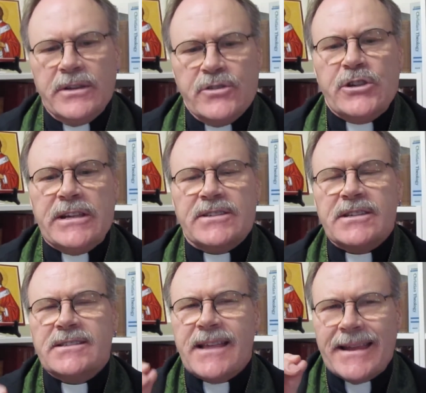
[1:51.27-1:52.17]
to
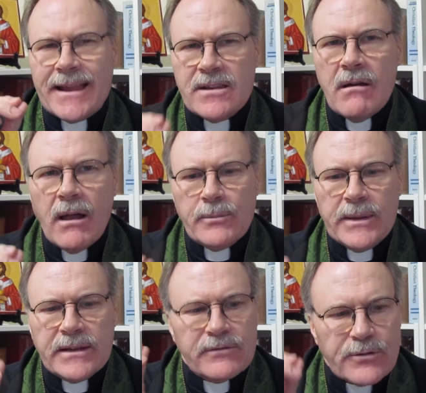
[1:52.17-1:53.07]
Jesus that had not
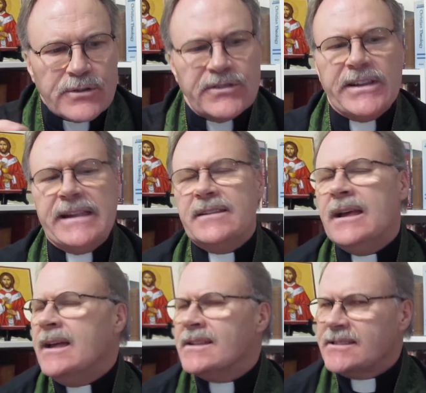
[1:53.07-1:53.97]
been foreseen
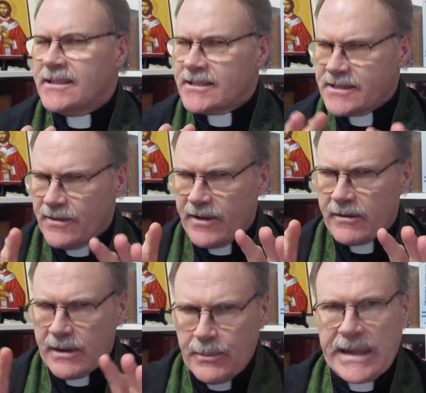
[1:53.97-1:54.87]
since the
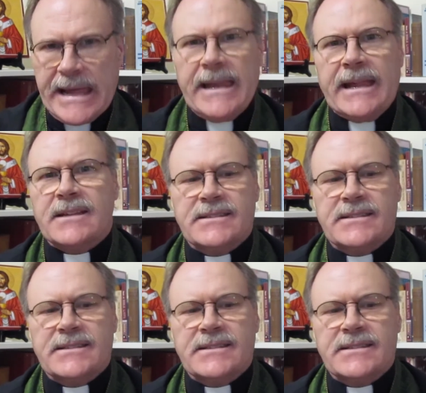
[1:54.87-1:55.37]
very beginning,